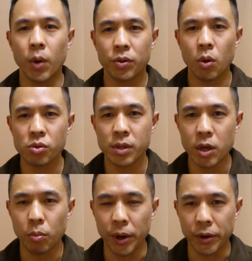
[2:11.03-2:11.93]
what those
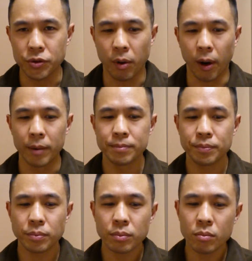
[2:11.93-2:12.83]
deal breakers are.
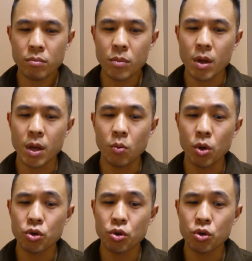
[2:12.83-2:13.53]
And